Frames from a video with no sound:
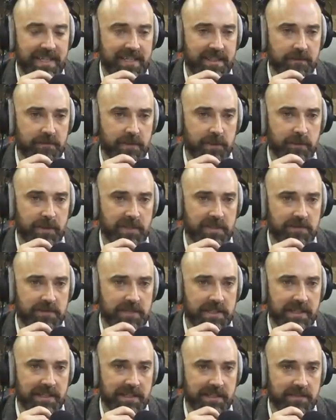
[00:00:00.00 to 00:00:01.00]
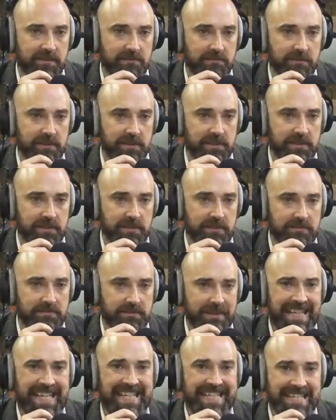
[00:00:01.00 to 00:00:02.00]
end of it when you died, which is
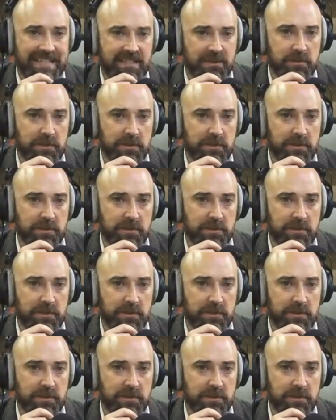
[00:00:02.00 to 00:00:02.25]
key yeah.